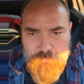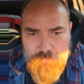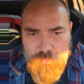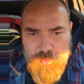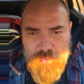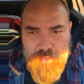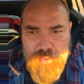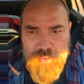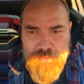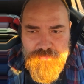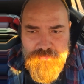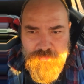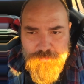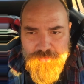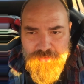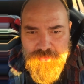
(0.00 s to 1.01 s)
And has there
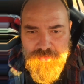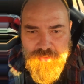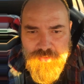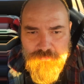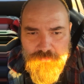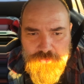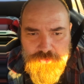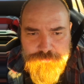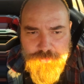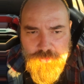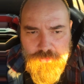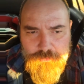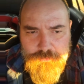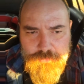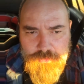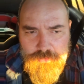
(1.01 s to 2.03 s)
been an Irish Pope?
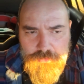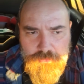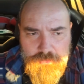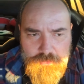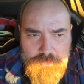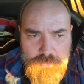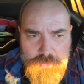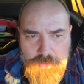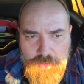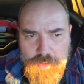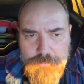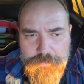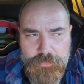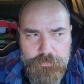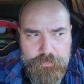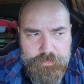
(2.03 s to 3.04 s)
I
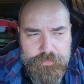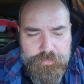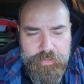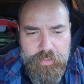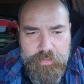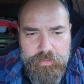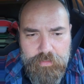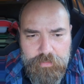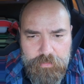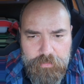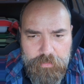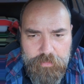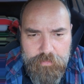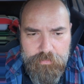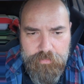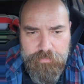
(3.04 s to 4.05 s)
mean, you would think
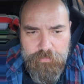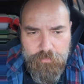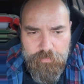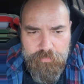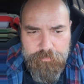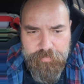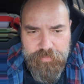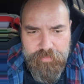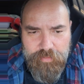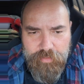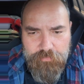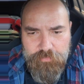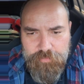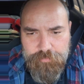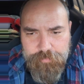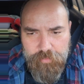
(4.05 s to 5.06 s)
that there would have been an
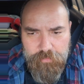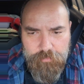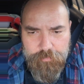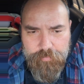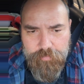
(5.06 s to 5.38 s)
Irish Pope.